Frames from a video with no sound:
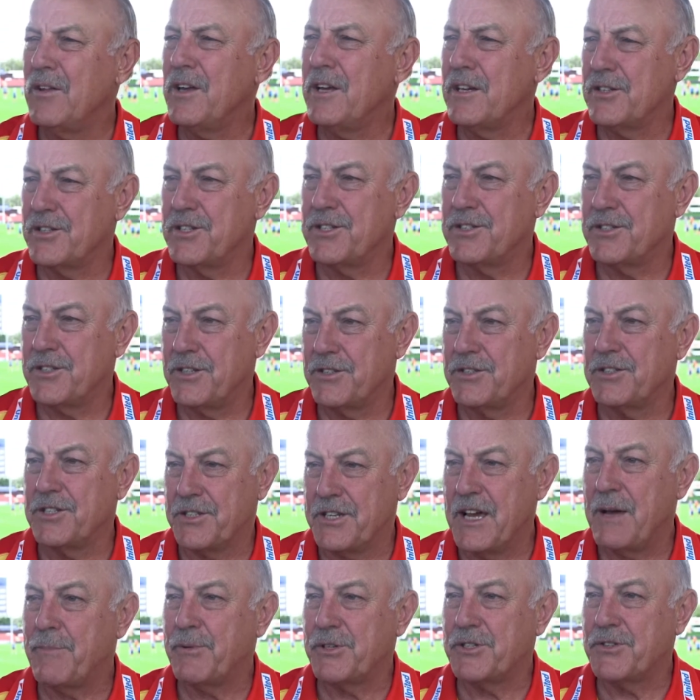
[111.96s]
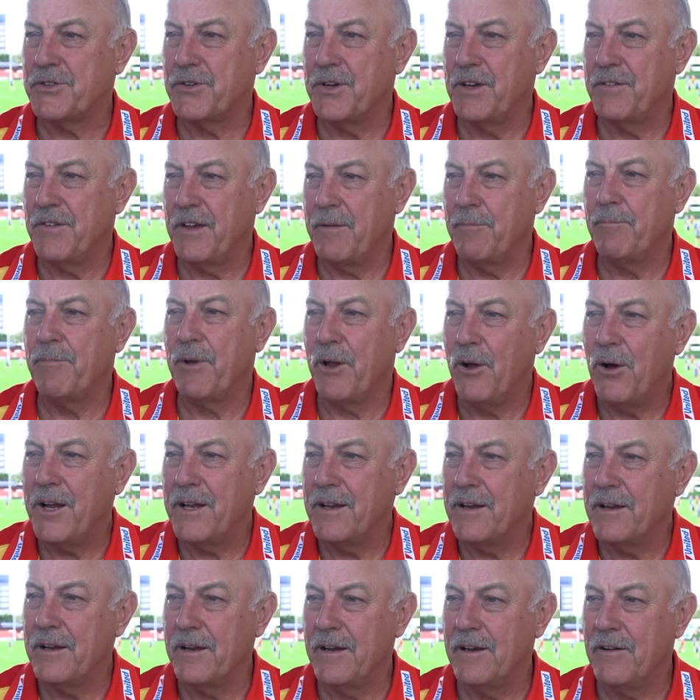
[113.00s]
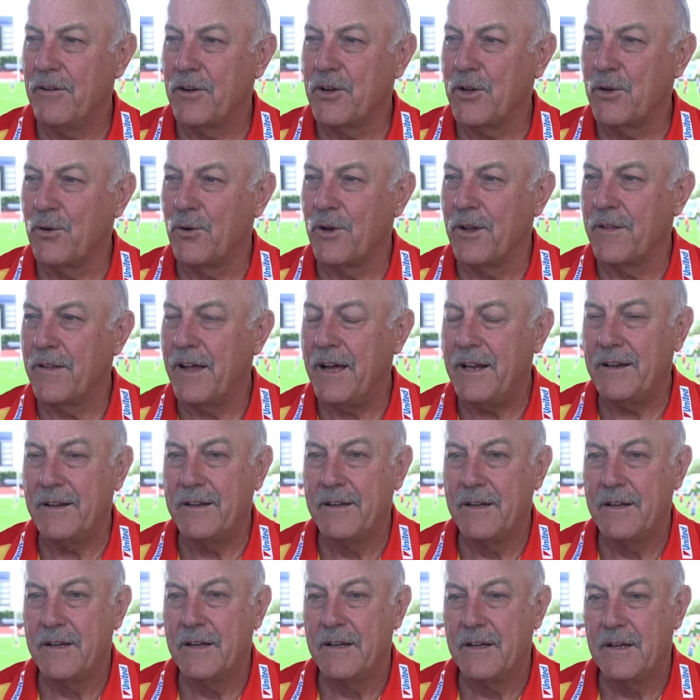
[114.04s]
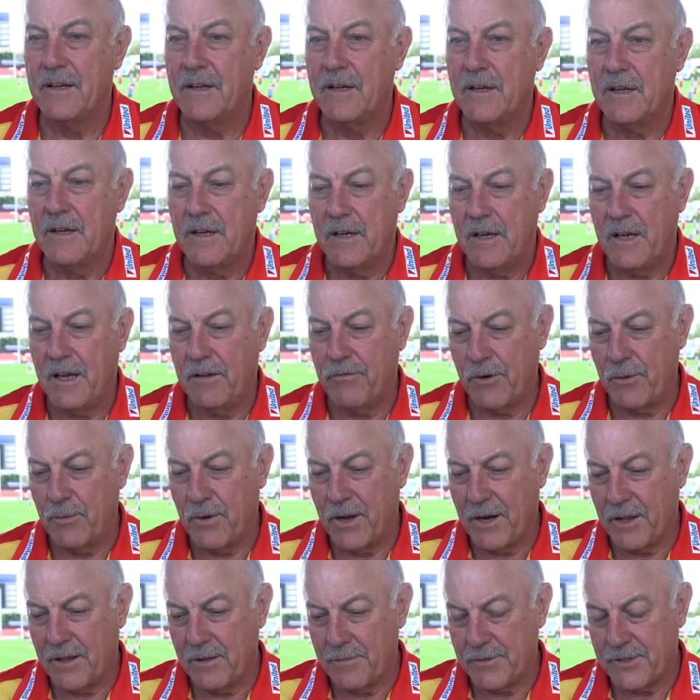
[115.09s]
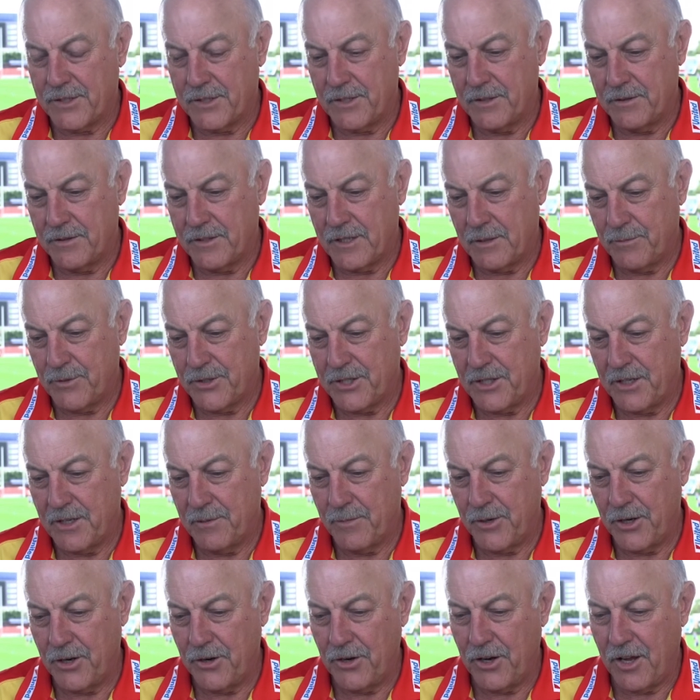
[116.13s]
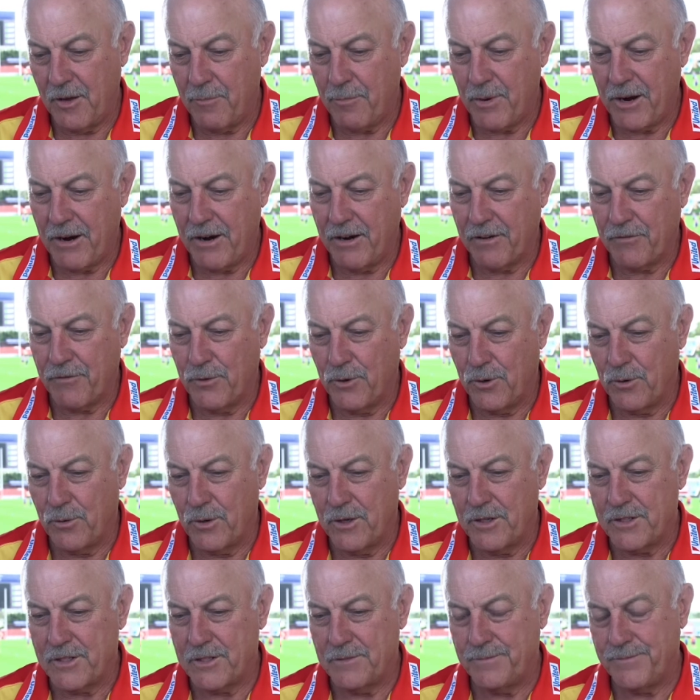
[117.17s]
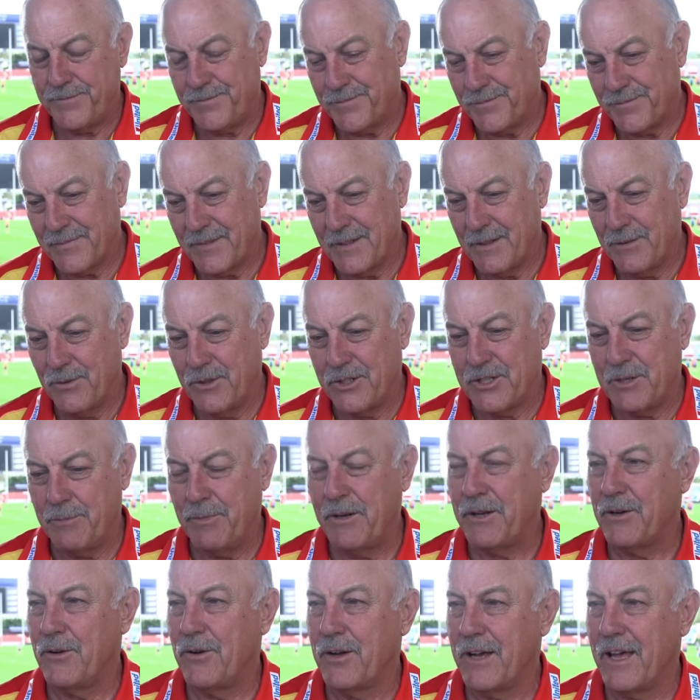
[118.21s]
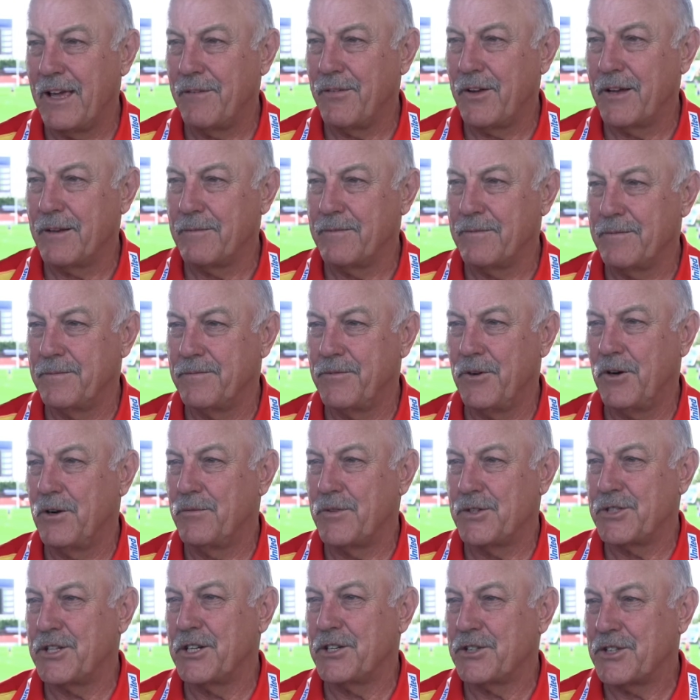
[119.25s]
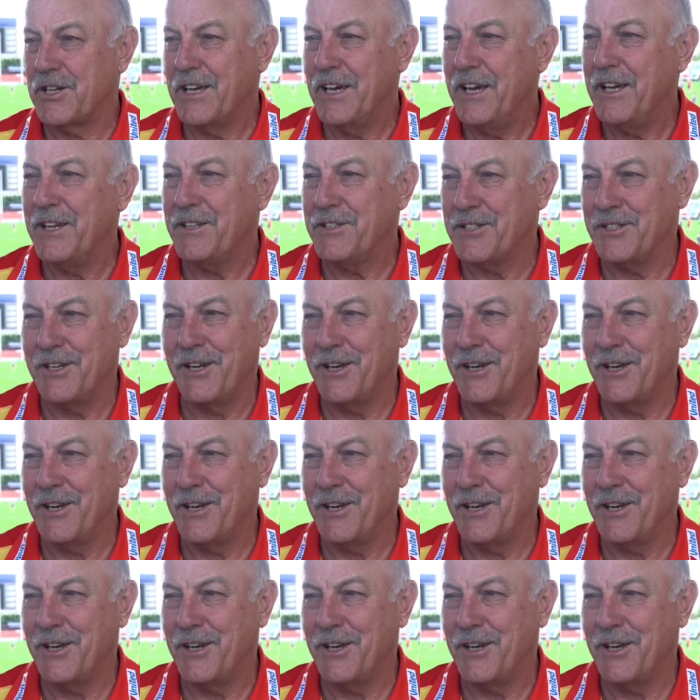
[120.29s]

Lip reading: I think it's just a tapestry of M. Blight. You know, I call it that. Every one of them, someone said to me, "Who do you barrack for?" Well, it's a bit like having 5 or 6 kids.